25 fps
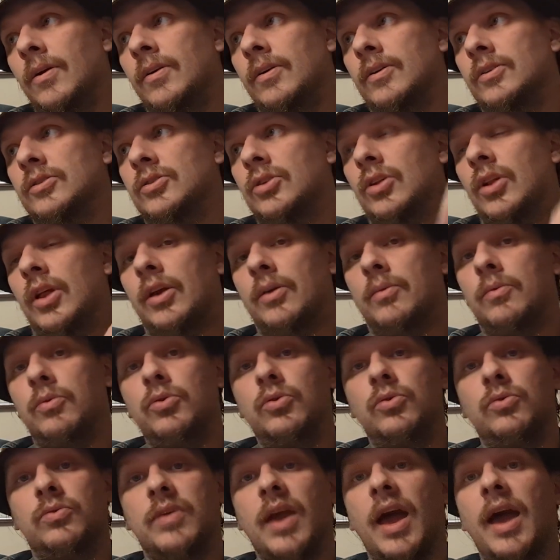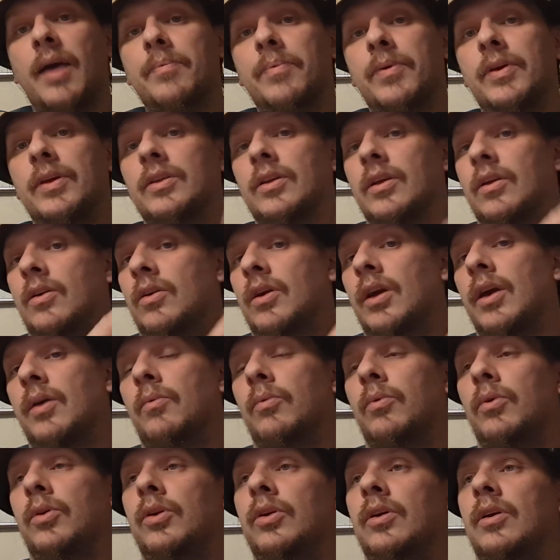So, like, when you tap in, like, okay,
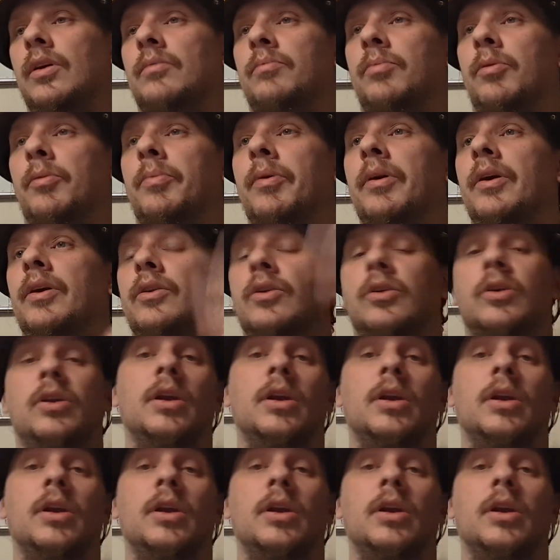what do you get a barbarian?